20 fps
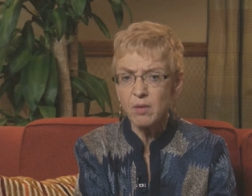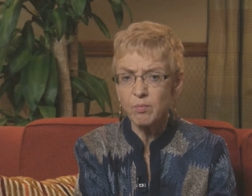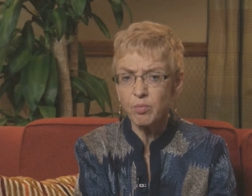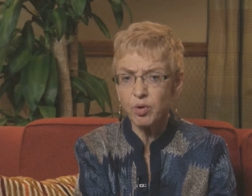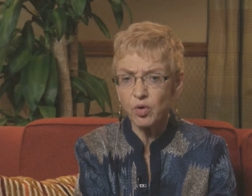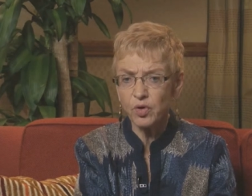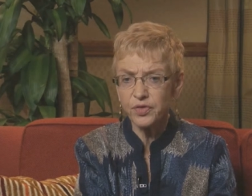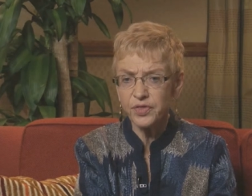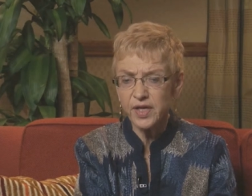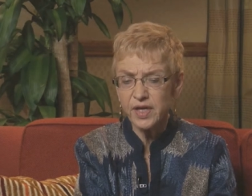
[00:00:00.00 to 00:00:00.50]

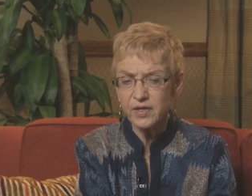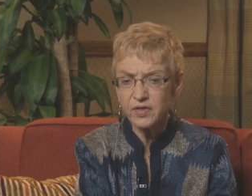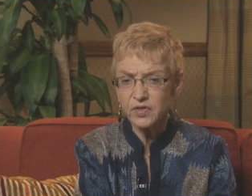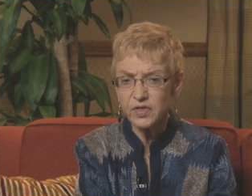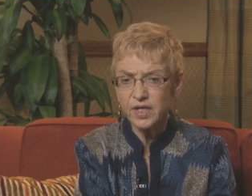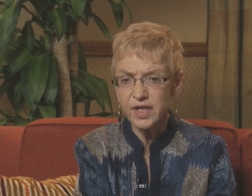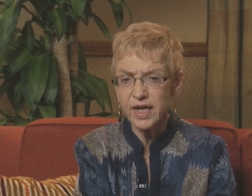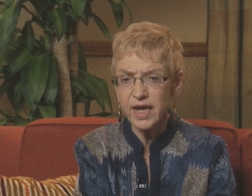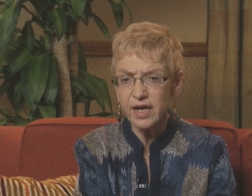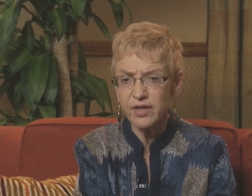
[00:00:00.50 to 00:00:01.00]
pull things
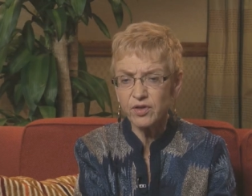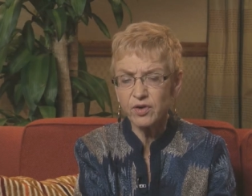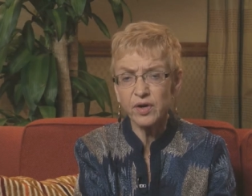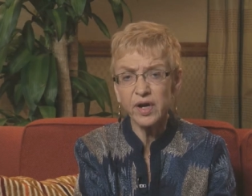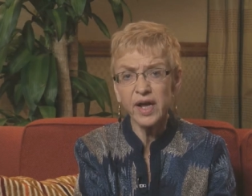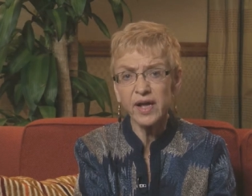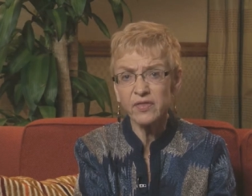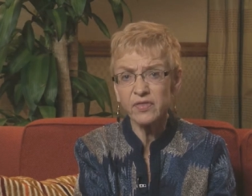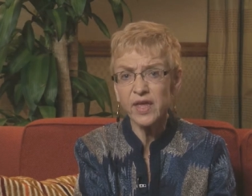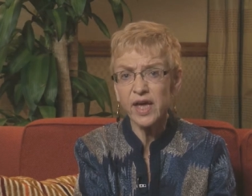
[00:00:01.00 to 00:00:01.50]
together.
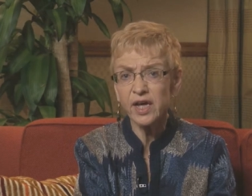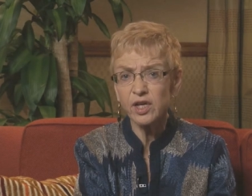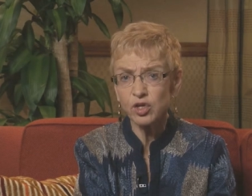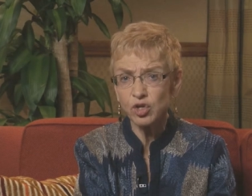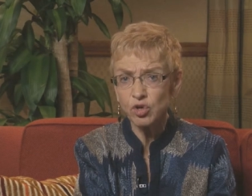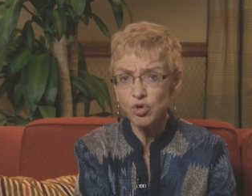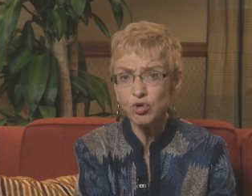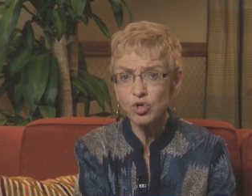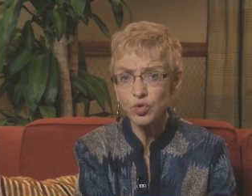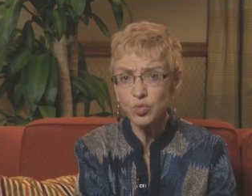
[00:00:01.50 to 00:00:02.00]
And that
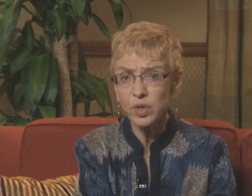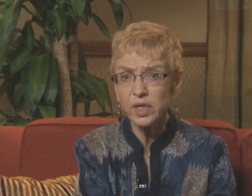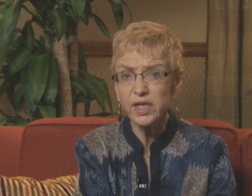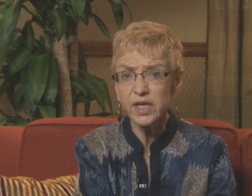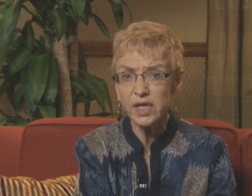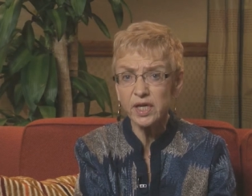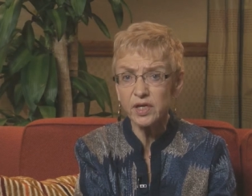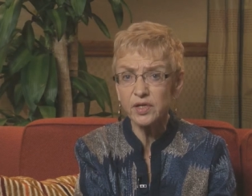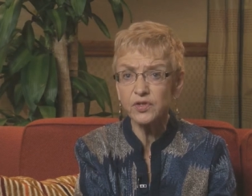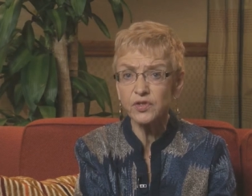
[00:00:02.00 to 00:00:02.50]
usually
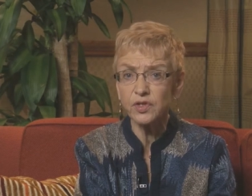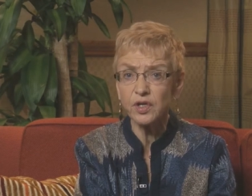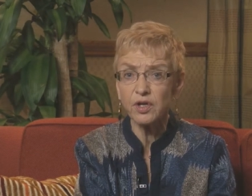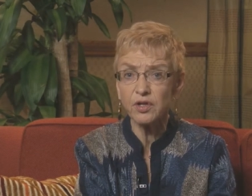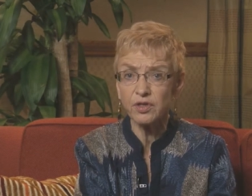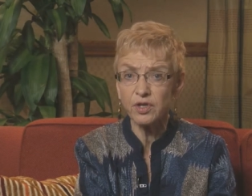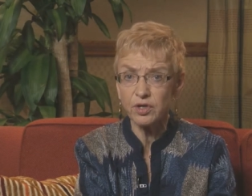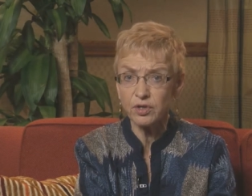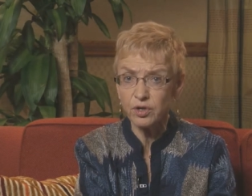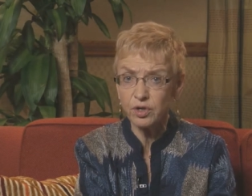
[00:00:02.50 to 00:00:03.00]
is
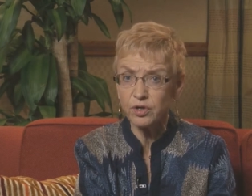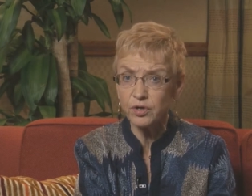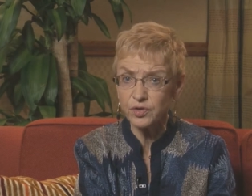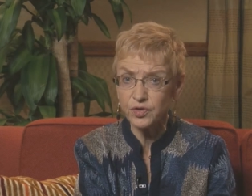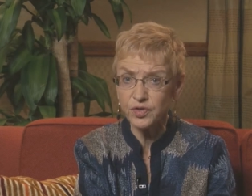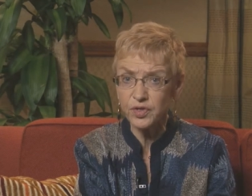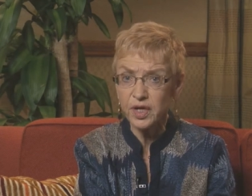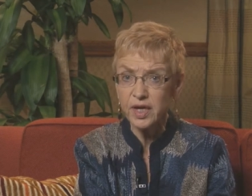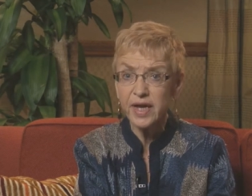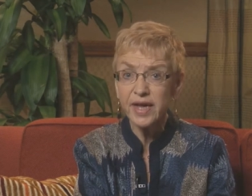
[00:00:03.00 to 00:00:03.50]
the
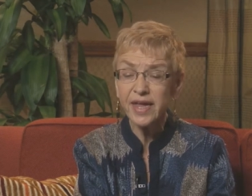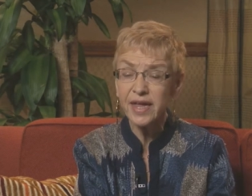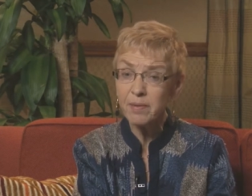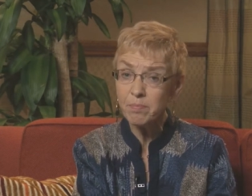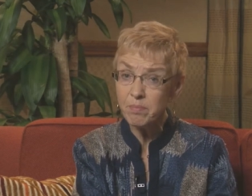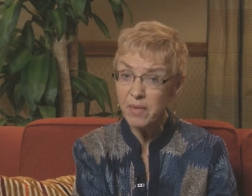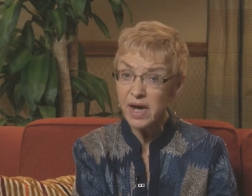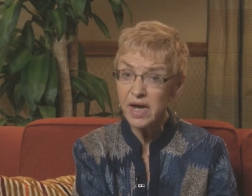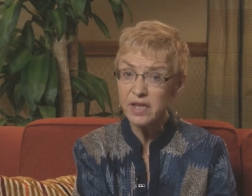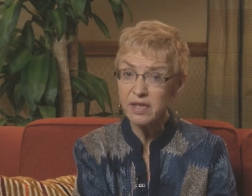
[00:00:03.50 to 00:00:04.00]
nurse. It
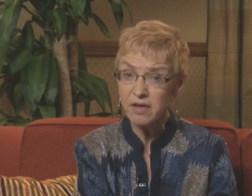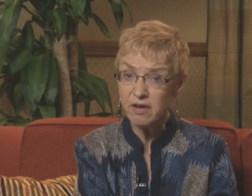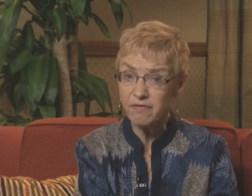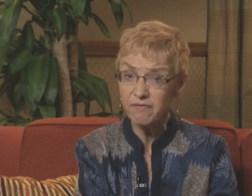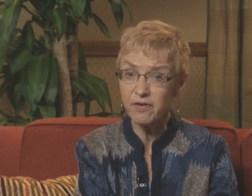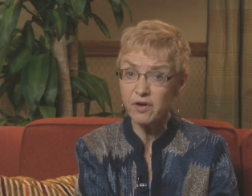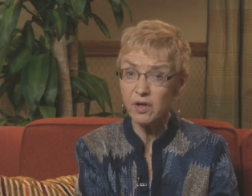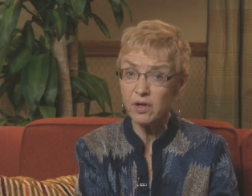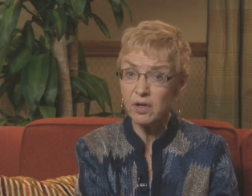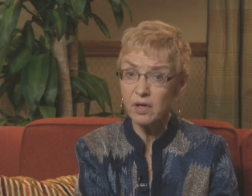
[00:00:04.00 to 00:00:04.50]
might
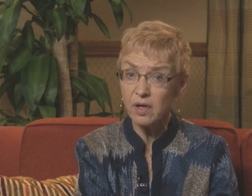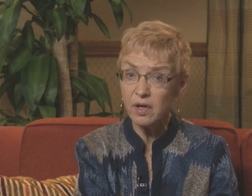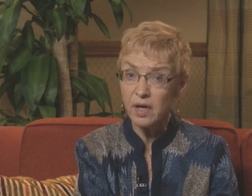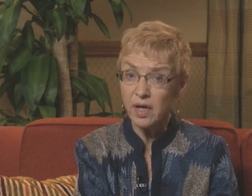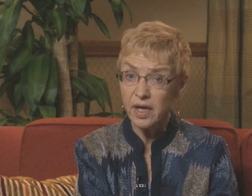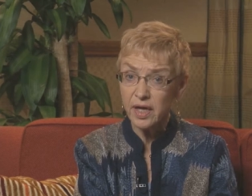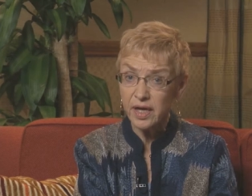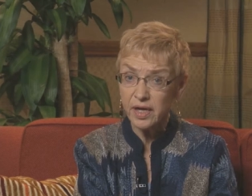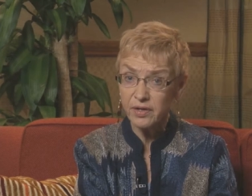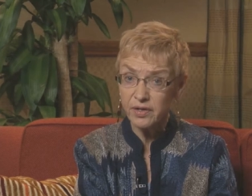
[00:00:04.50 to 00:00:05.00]
differ
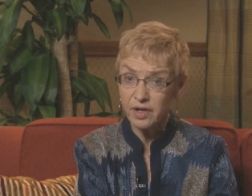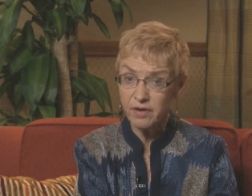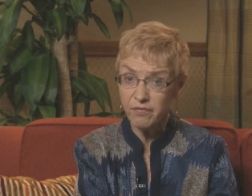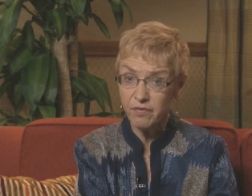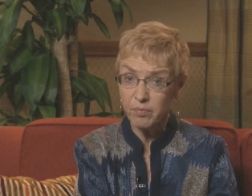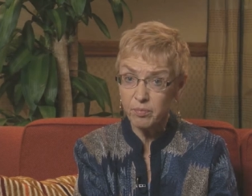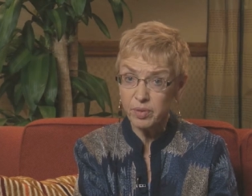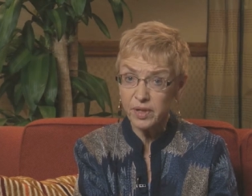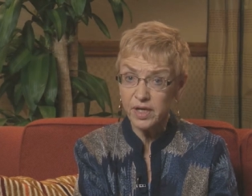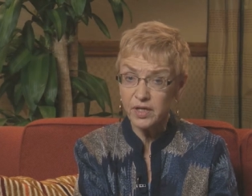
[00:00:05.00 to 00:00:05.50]
in
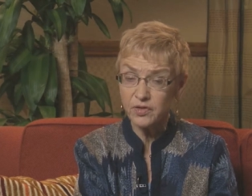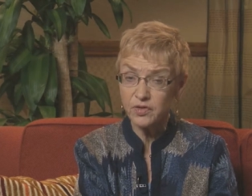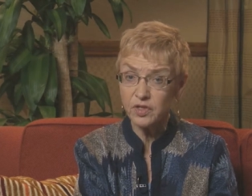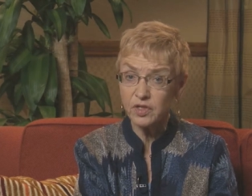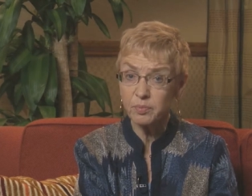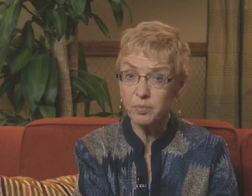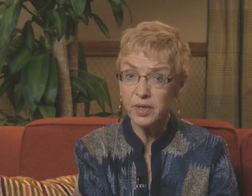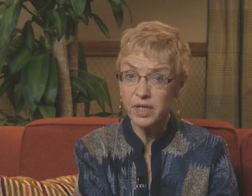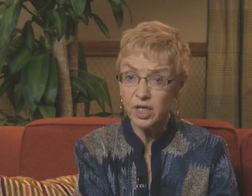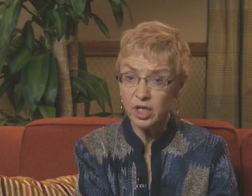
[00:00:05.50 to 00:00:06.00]
different
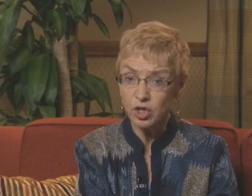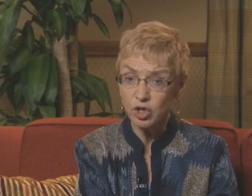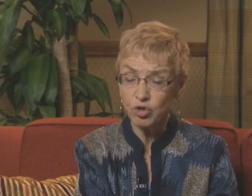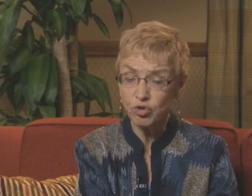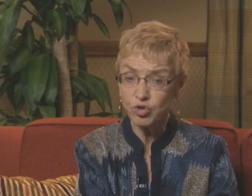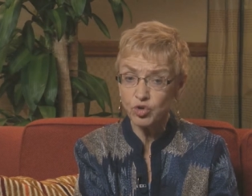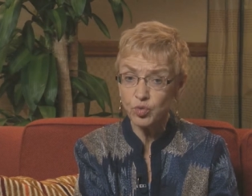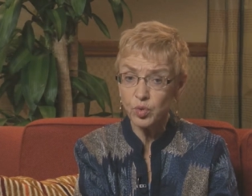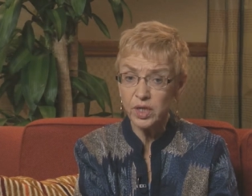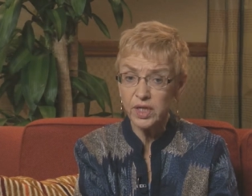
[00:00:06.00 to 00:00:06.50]
places, but it
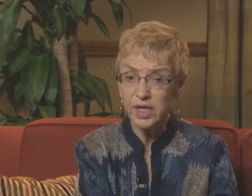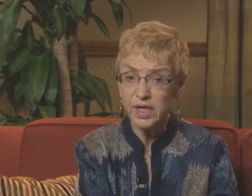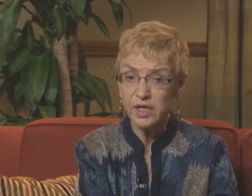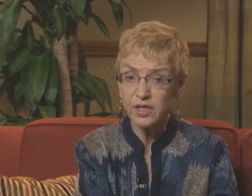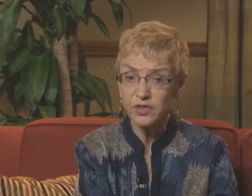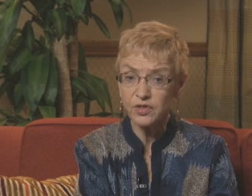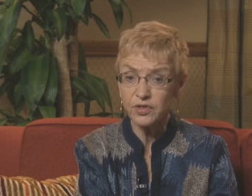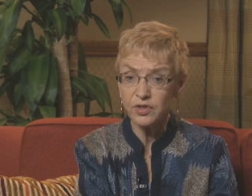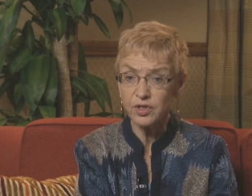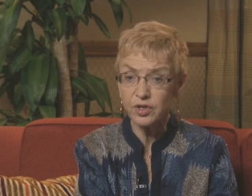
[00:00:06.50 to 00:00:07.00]
usually
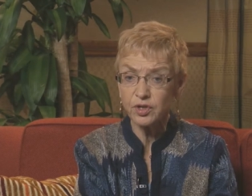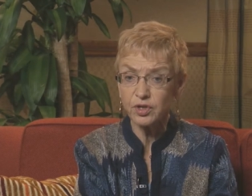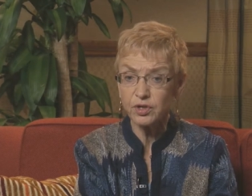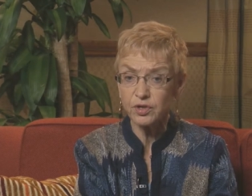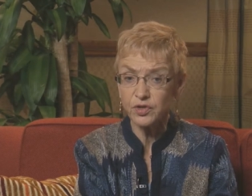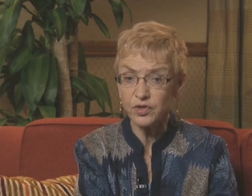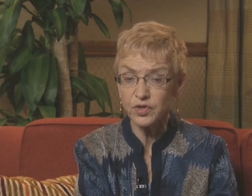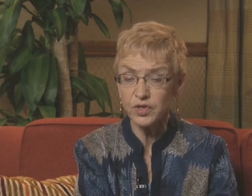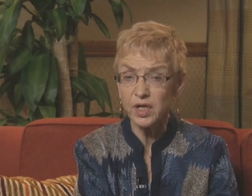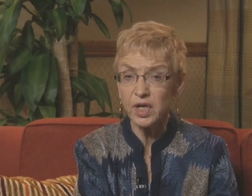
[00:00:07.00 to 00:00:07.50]
is the
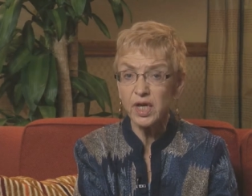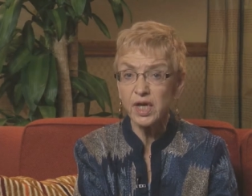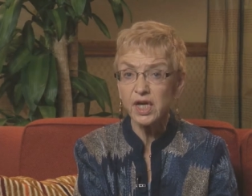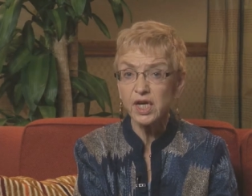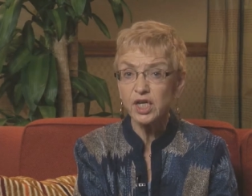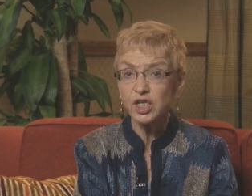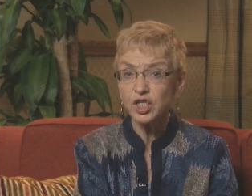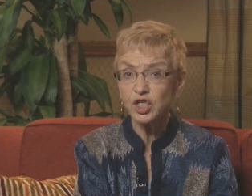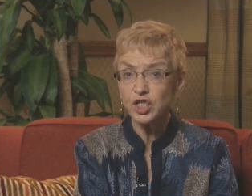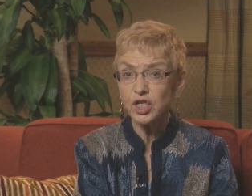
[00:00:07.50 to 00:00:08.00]
nurse.
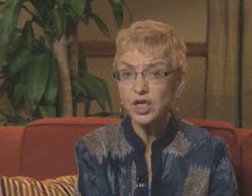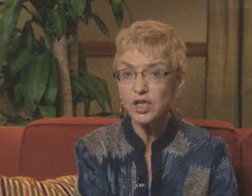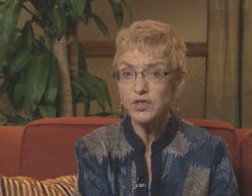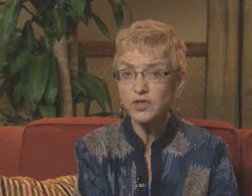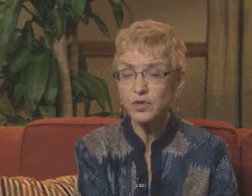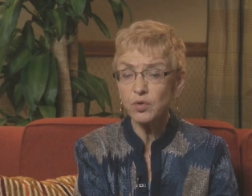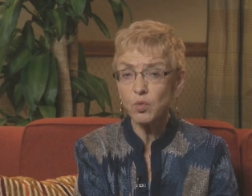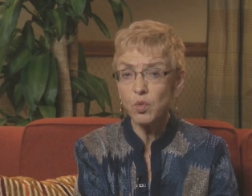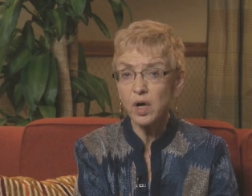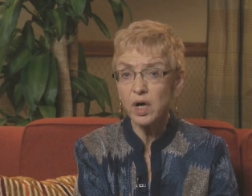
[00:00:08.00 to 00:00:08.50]

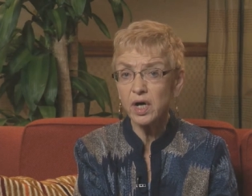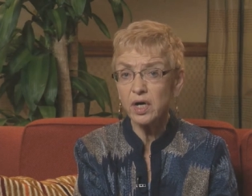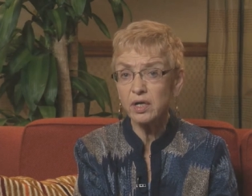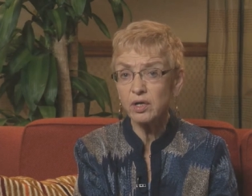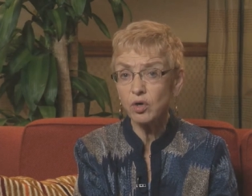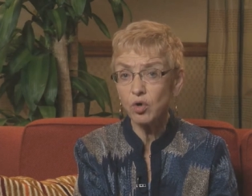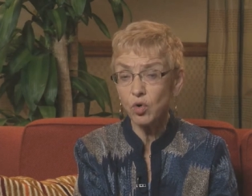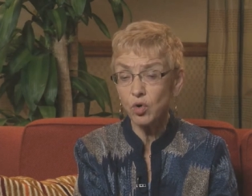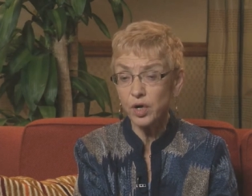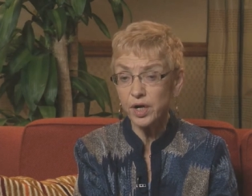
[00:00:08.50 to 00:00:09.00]
She's the
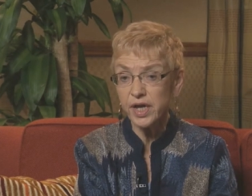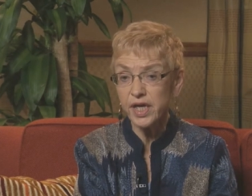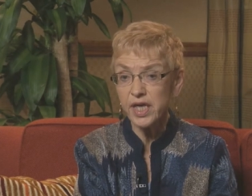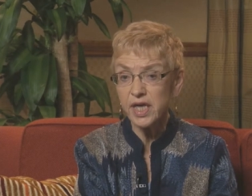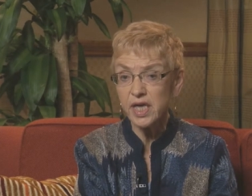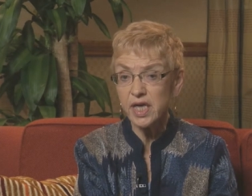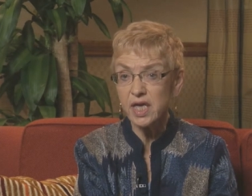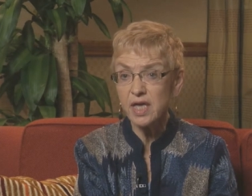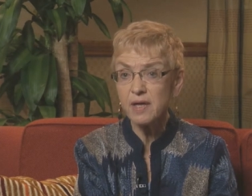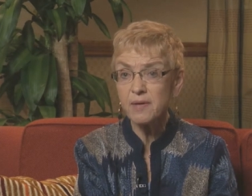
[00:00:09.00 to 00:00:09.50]
one, or
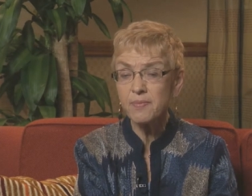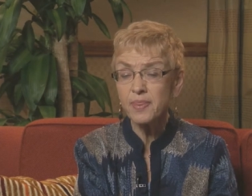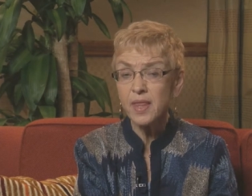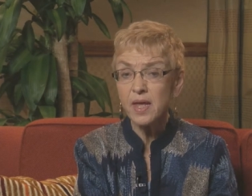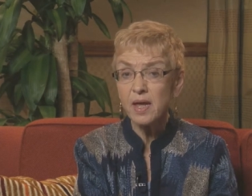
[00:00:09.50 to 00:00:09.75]
he